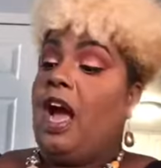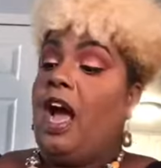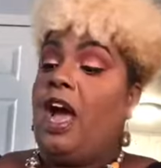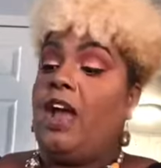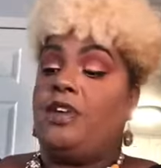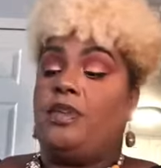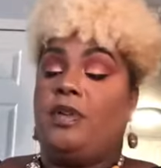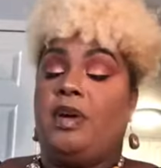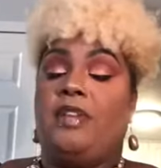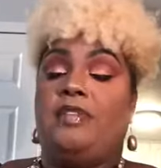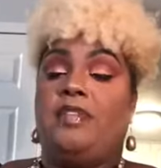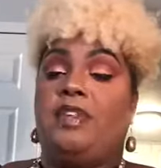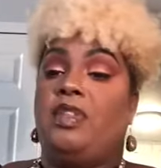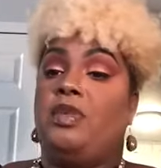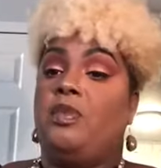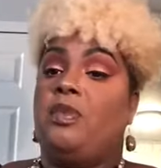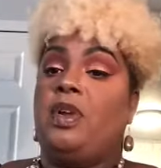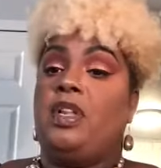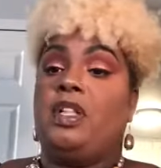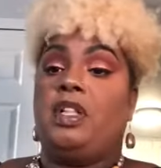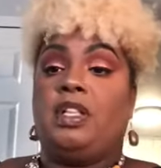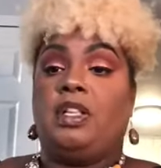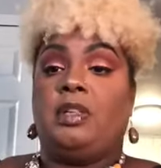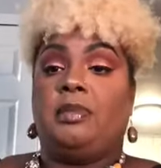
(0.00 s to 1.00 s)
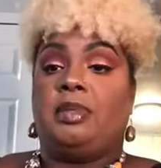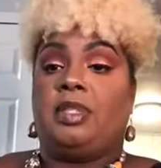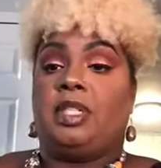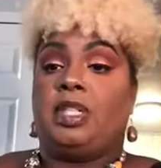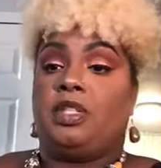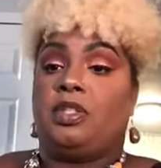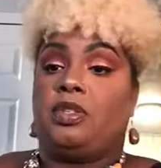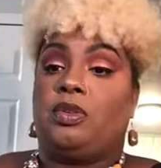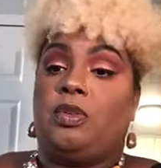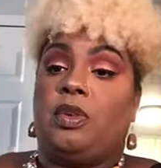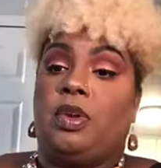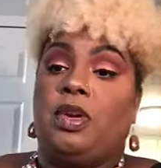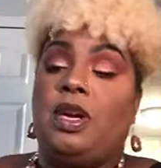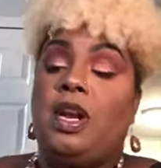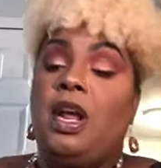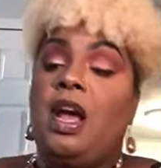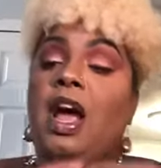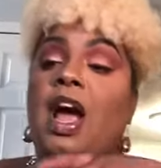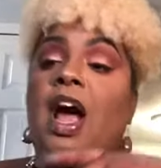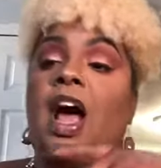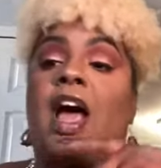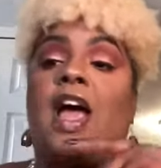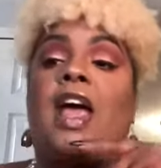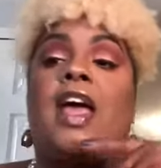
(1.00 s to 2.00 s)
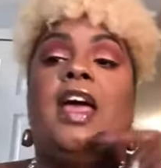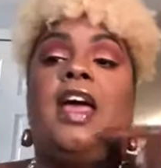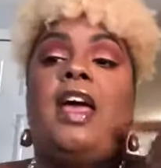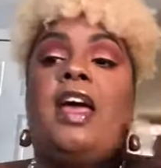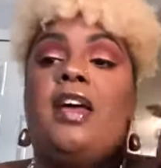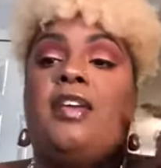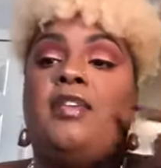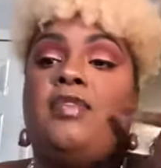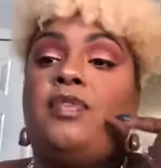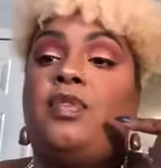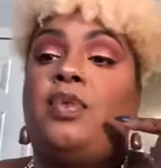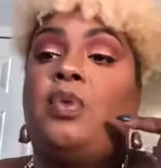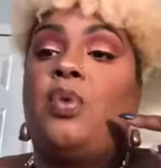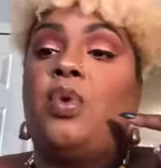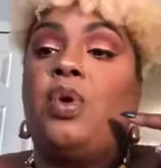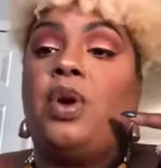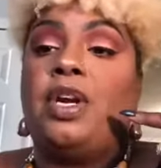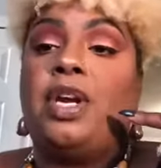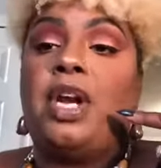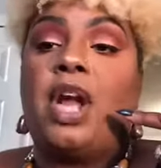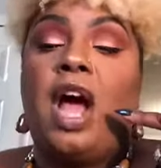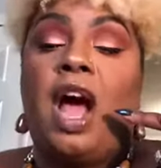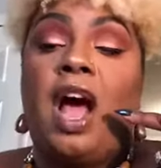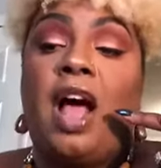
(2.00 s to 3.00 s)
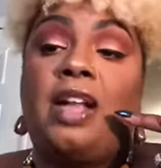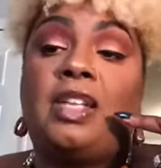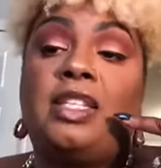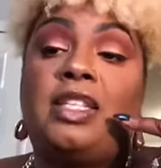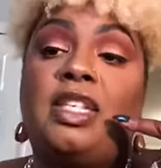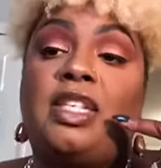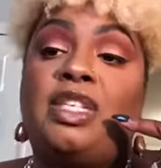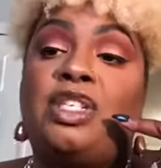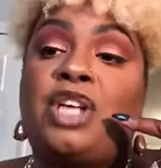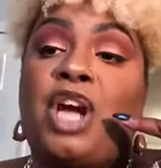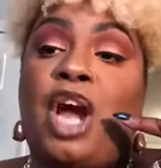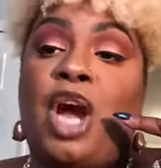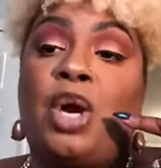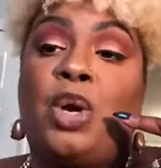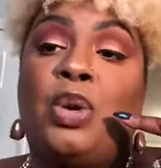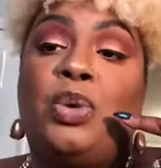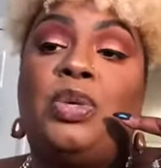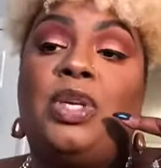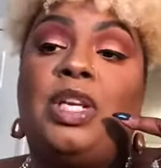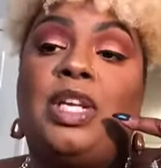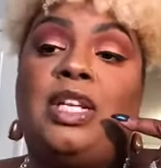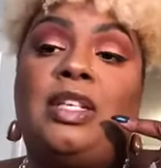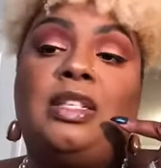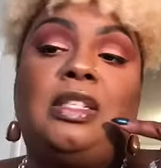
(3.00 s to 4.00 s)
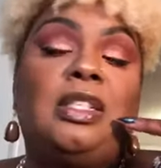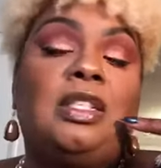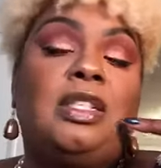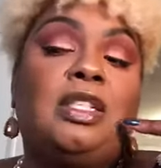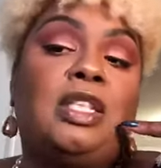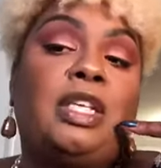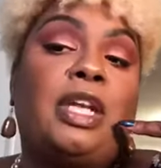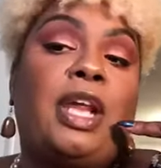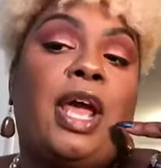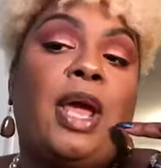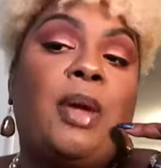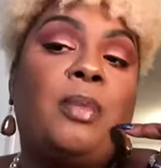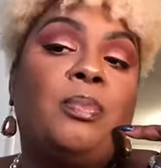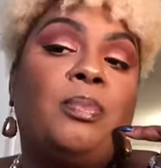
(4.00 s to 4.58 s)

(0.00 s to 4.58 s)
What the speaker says: I don't have either one of the lipsticks on. I have on Hot Chocolate today.